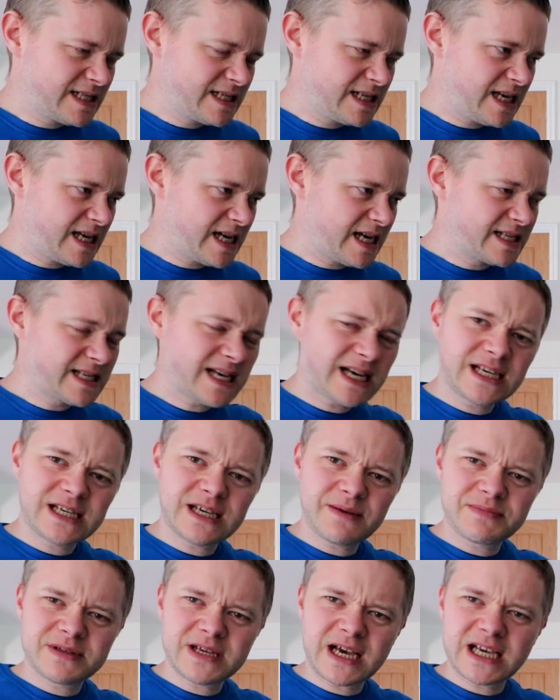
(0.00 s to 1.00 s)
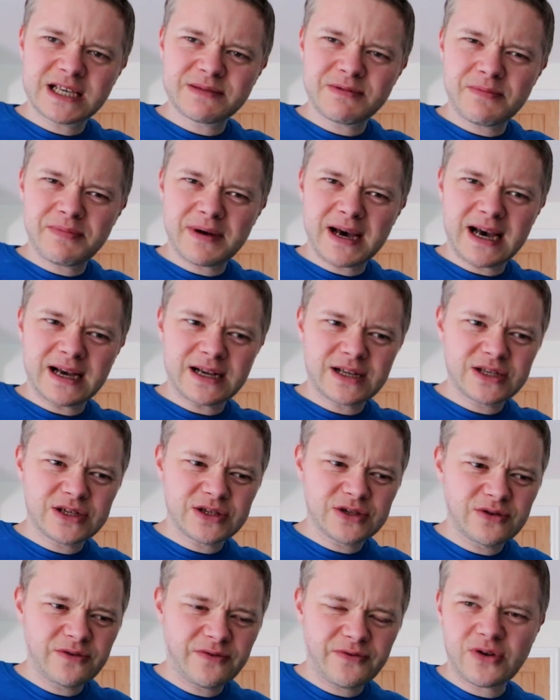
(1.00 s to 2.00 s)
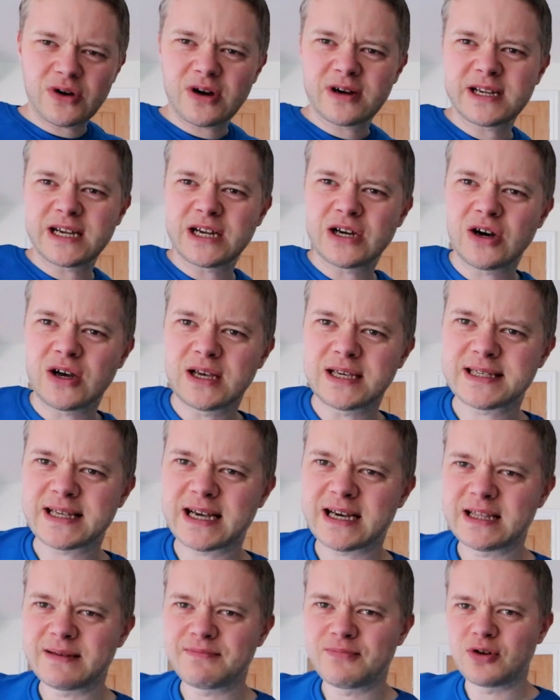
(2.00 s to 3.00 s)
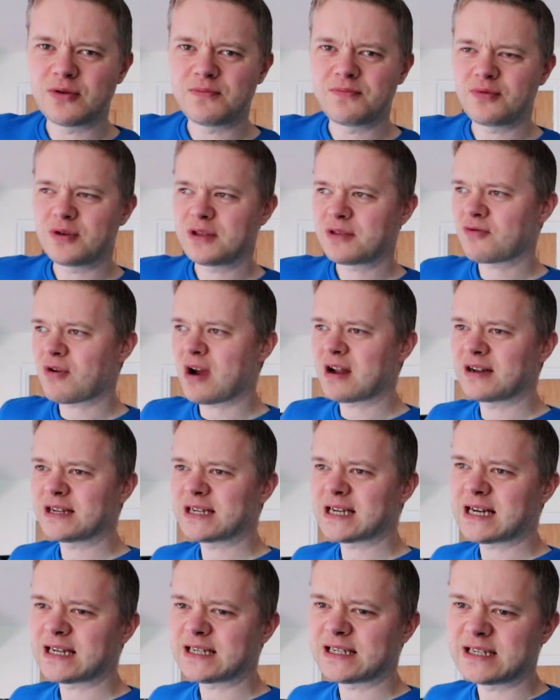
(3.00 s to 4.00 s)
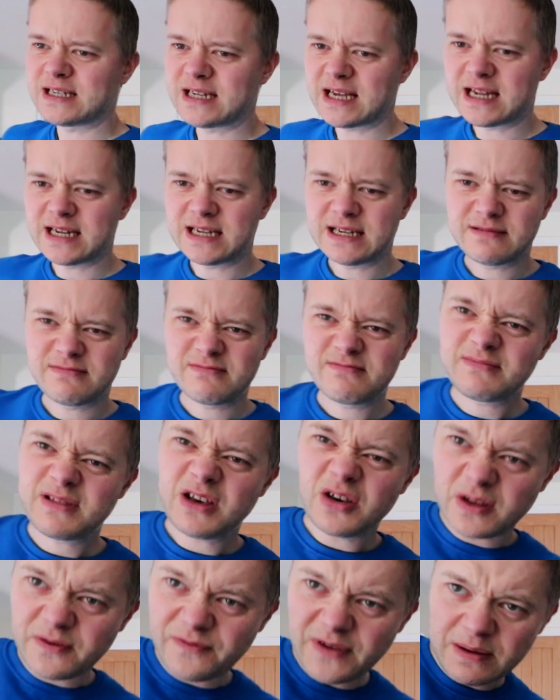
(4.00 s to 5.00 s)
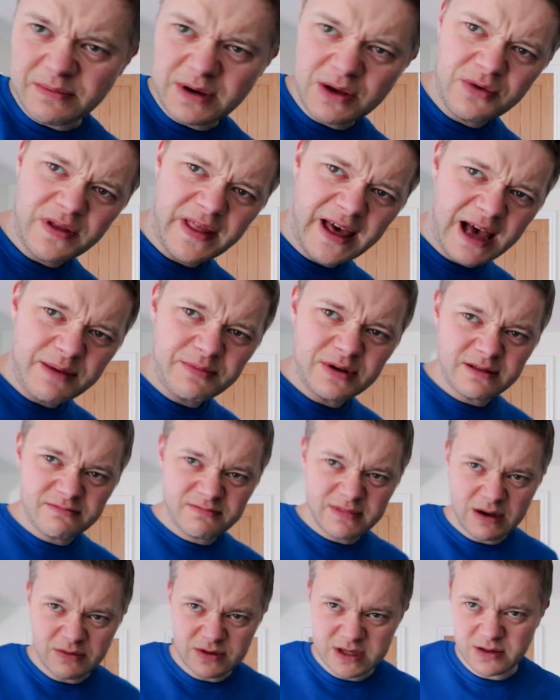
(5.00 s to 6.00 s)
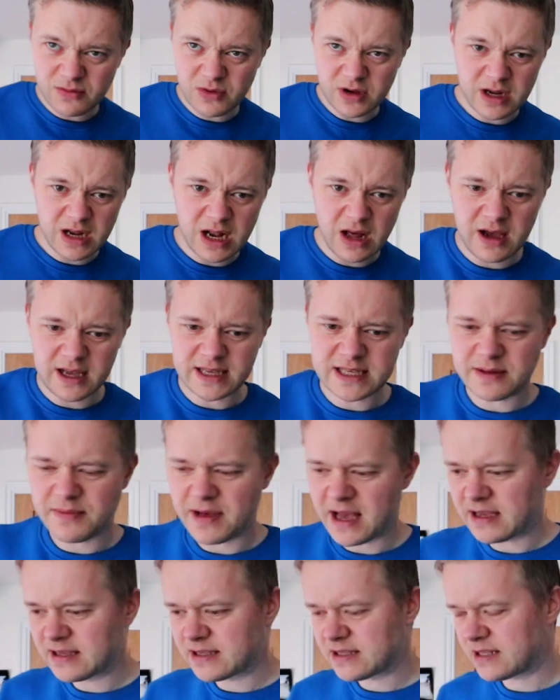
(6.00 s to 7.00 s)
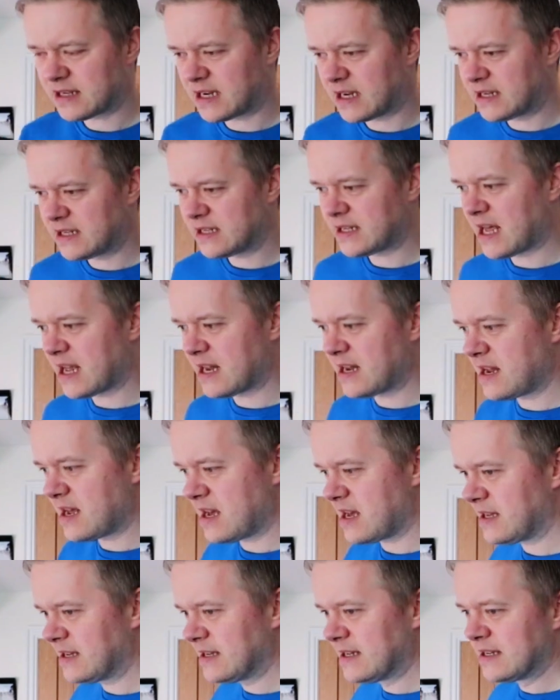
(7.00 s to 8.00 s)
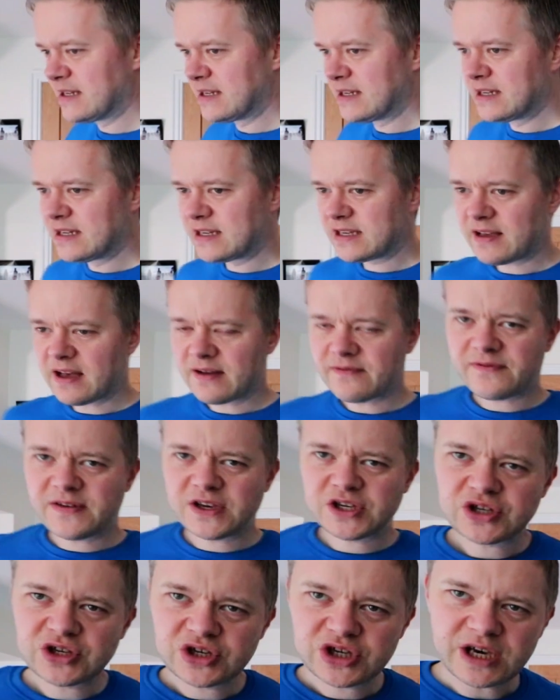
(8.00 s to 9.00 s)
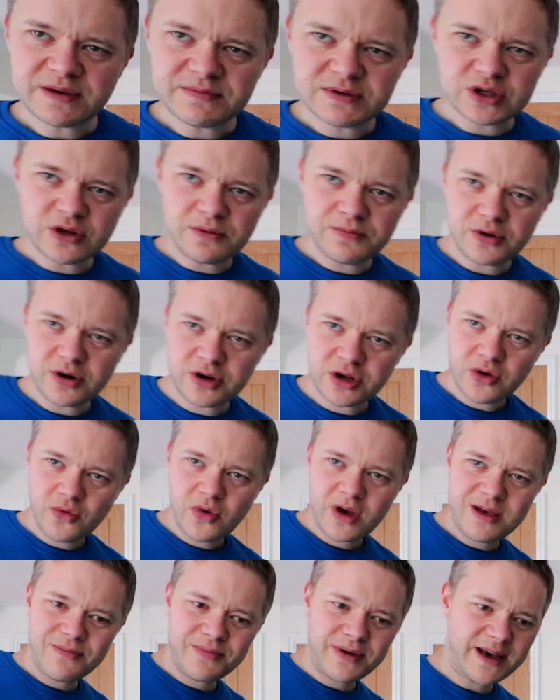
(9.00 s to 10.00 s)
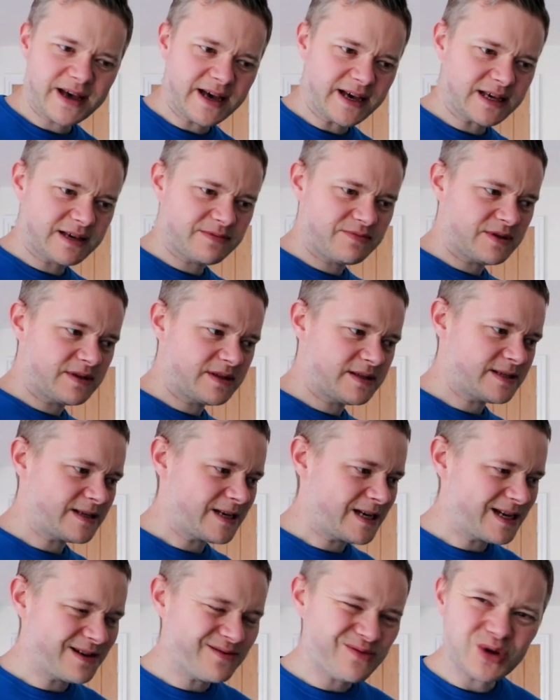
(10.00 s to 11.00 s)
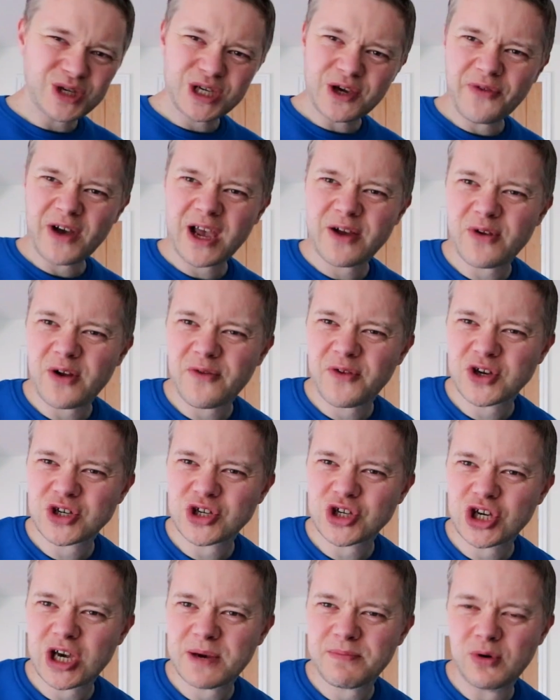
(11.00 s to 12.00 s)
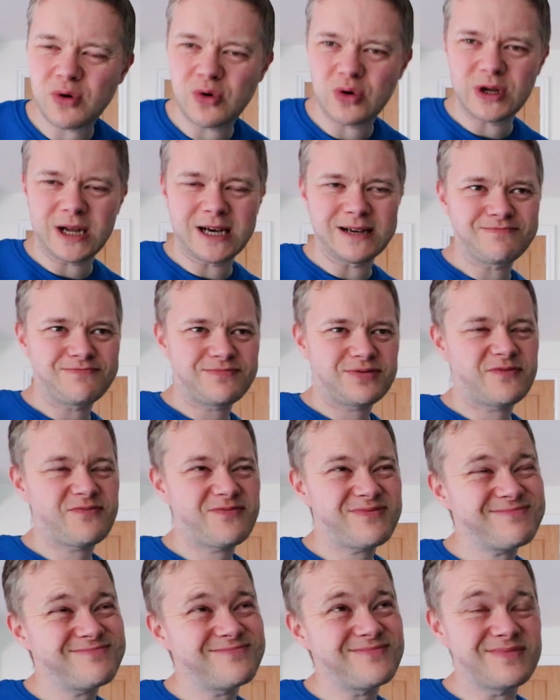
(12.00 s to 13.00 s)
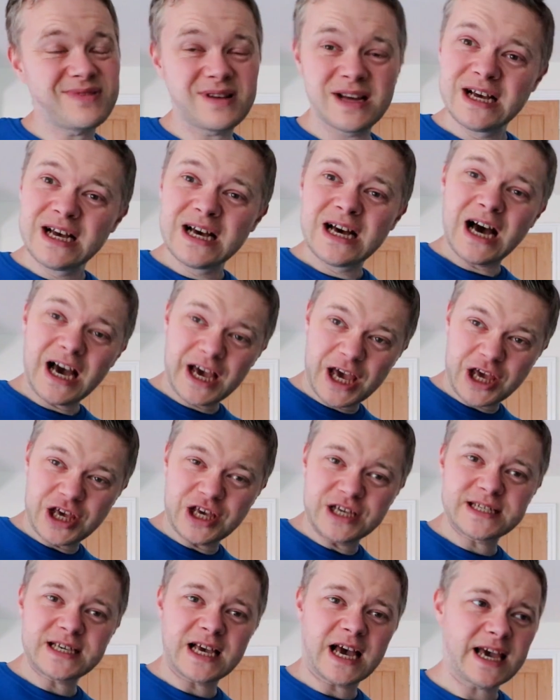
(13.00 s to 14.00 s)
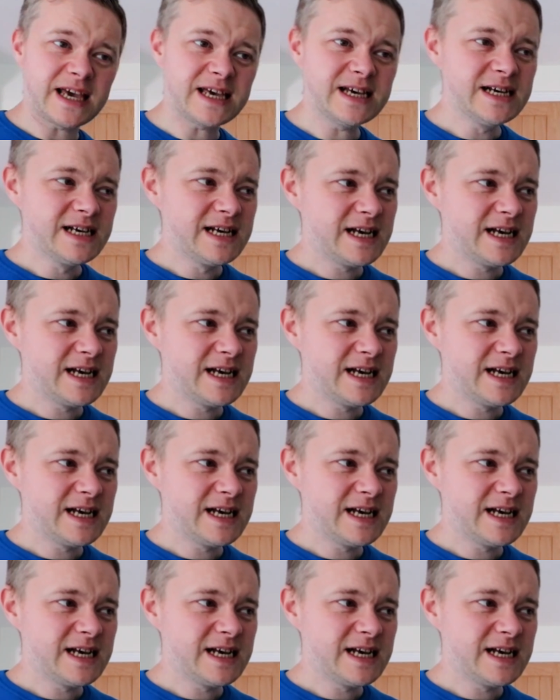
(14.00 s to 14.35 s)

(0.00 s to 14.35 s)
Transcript: Yeah, takes me back to Friday nights down the pub with Grandad, and then the other family were there, but that was the one I liked the best. And then have fish and chip supper on the way back. But what's your favourite fish and chip order? I hear you say.